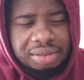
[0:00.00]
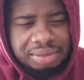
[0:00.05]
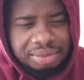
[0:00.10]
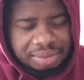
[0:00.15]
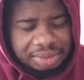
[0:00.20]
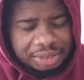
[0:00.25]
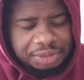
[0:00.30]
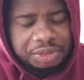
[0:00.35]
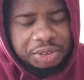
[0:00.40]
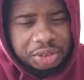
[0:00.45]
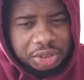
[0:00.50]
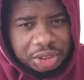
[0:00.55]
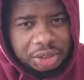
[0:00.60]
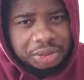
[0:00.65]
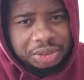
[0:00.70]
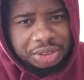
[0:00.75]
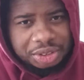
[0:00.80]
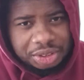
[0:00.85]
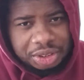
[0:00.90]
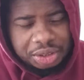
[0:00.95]
If you know, you
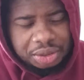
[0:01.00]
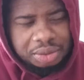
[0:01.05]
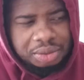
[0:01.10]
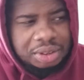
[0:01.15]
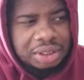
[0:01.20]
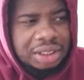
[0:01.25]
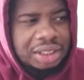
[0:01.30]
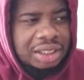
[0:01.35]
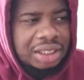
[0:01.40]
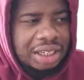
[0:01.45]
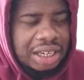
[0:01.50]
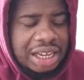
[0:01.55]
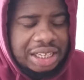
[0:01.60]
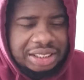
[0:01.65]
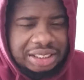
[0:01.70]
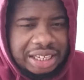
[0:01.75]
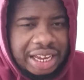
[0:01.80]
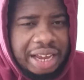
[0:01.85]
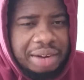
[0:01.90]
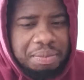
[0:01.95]
know. It's
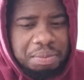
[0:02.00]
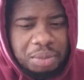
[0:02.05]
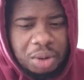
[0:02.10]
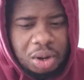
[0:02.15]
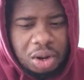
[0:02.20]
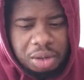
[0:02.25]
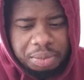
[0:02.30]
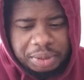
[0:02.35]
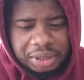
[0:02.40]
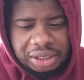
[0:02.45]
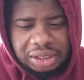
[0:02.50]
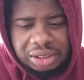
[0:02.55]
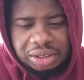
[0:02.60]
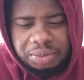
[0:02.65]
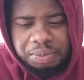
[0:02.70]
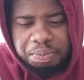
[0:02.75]
that mauvey,